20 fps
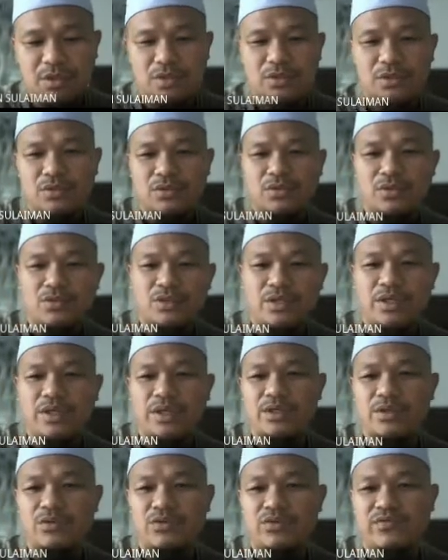So you
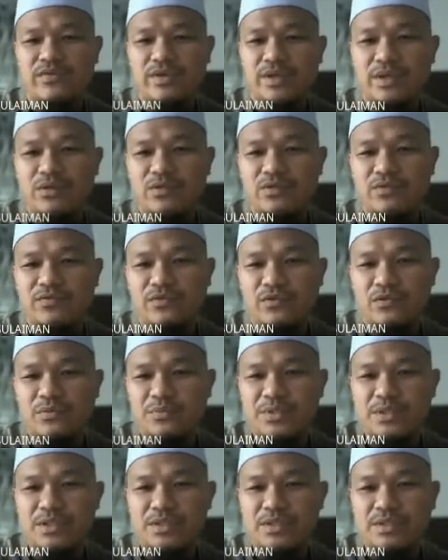get your value for
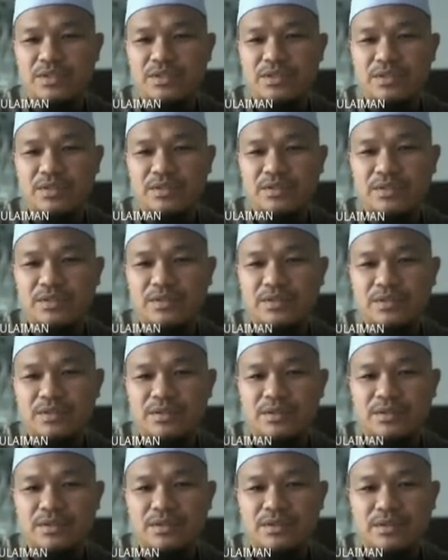P3
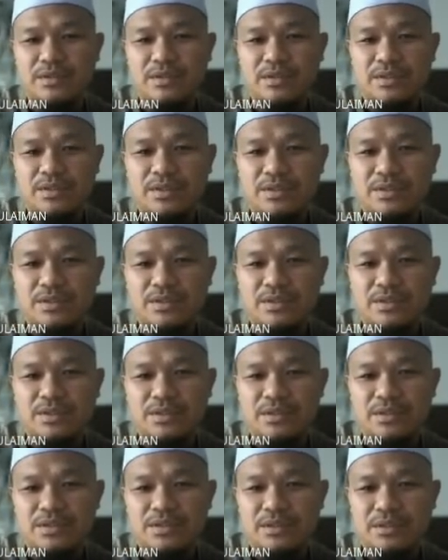
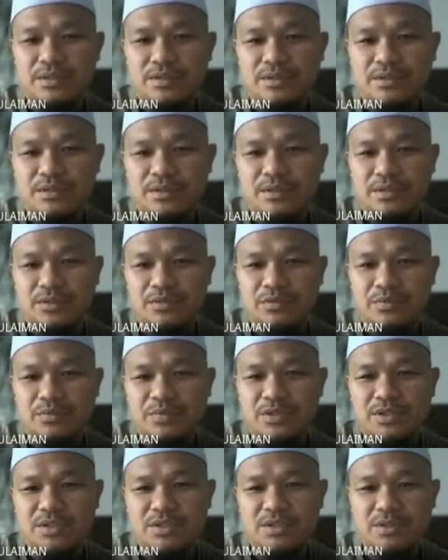is
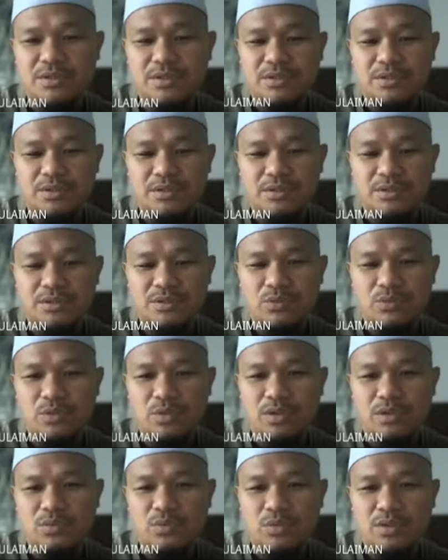P3 is
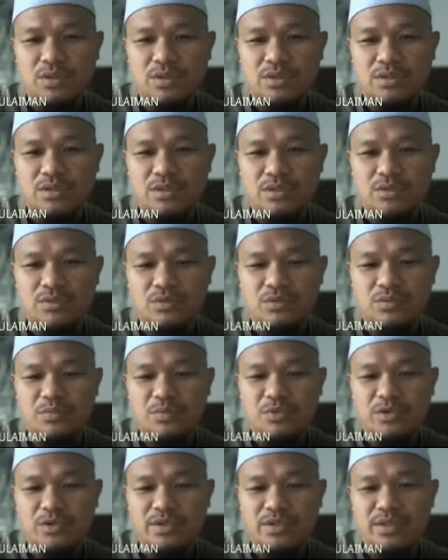
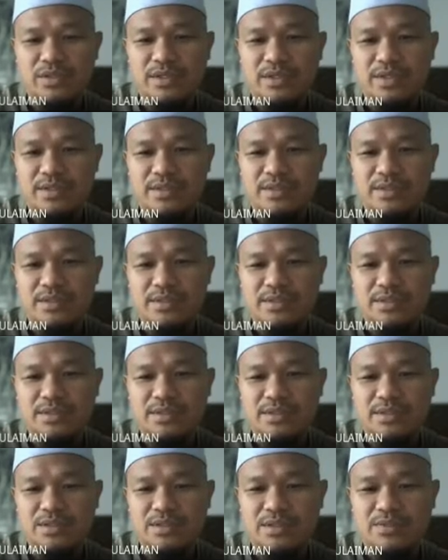
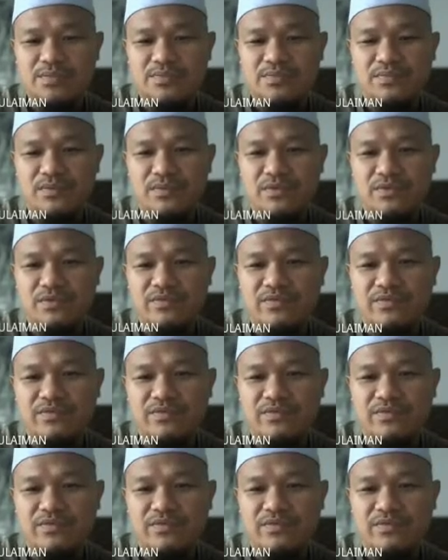110.9645.